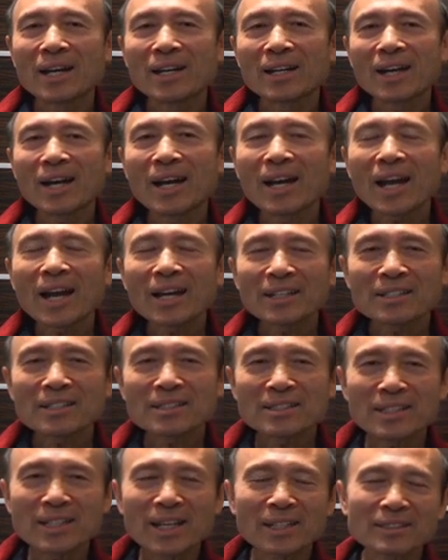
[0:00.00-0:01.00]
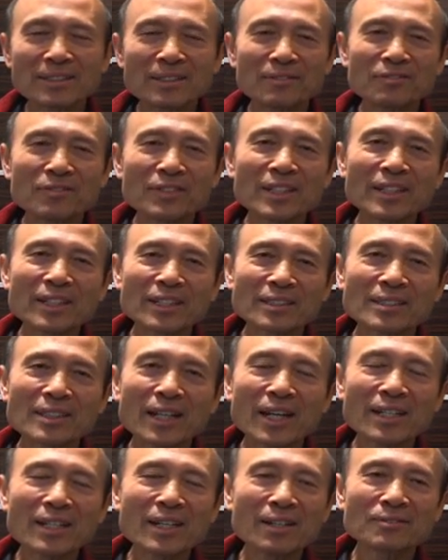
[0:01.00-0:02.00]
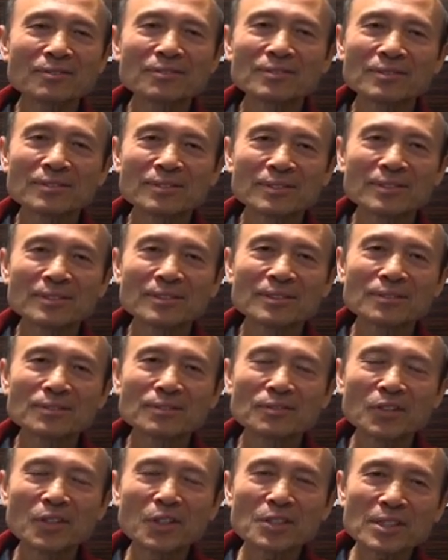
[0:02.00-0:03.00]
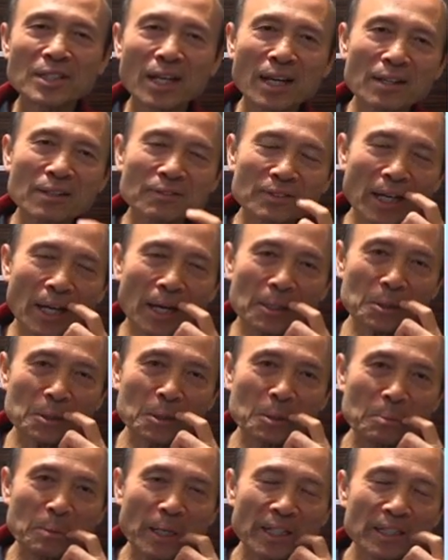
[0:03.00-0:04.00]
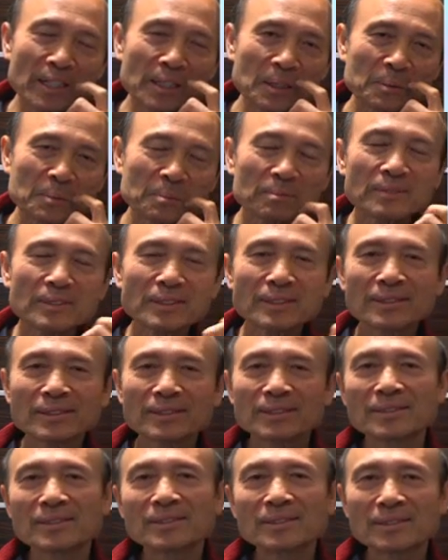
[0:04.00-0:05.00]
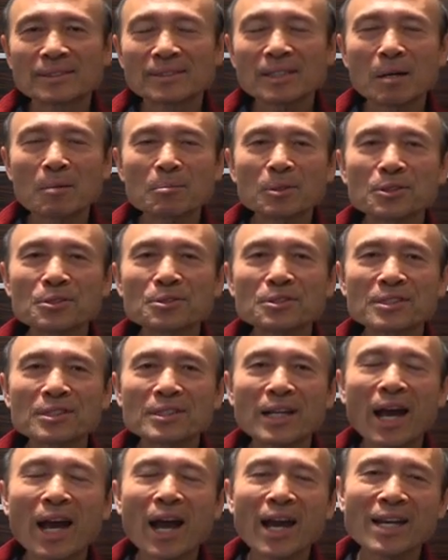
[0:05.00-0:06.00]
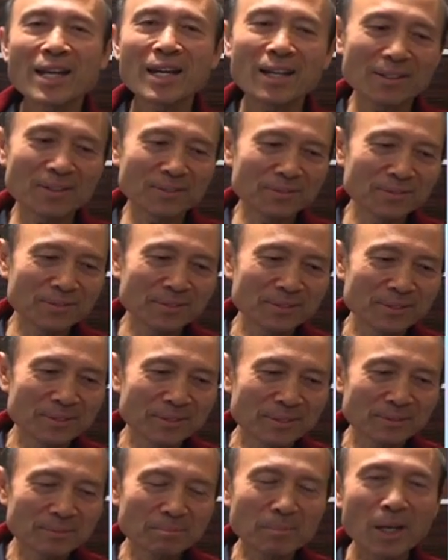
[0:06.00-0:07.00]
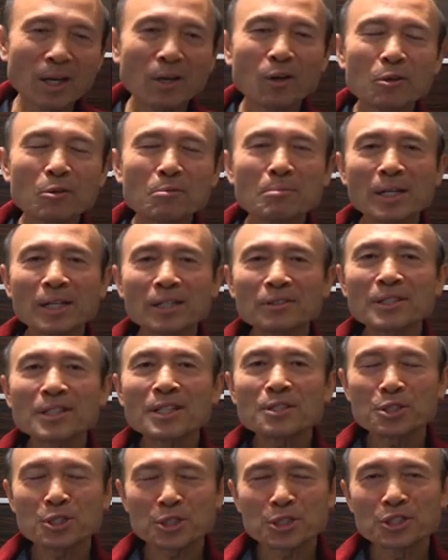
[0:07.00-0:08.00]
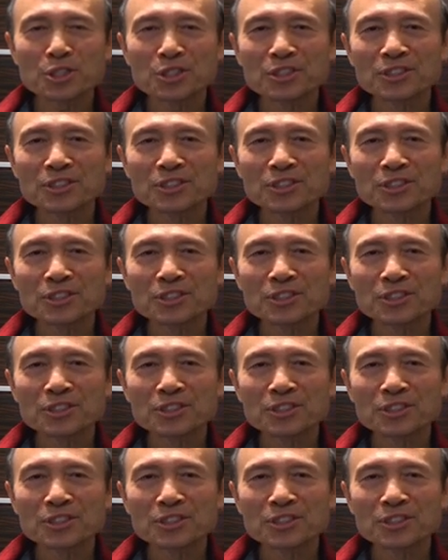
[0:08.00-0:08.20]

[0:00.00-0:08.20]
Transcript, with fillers: I understand the feelings. I have, first, I have counseled many couples. I have my own marriage.